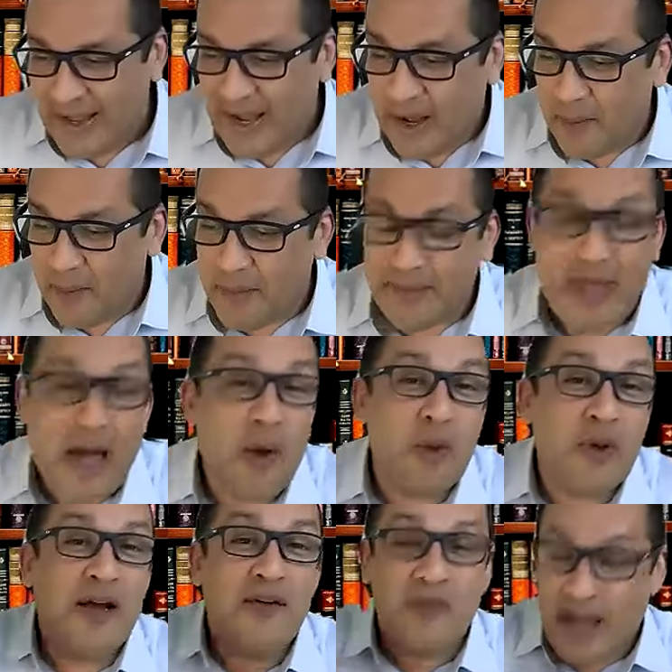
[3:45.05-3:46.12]
That
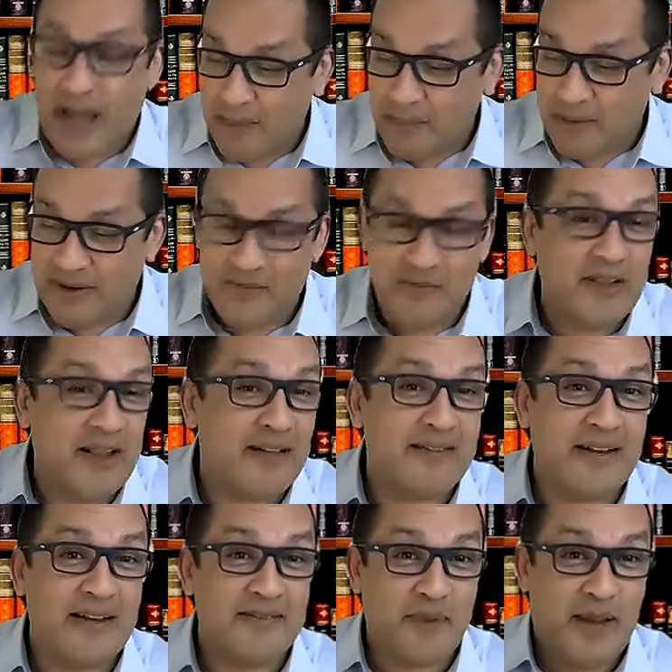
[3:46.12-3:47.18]
would never happen in
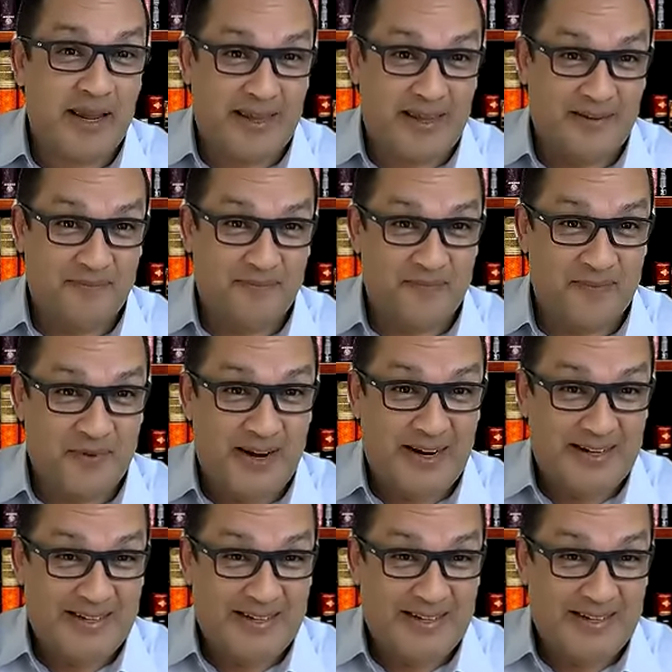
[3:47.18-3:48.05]
Velocitas Banking, right?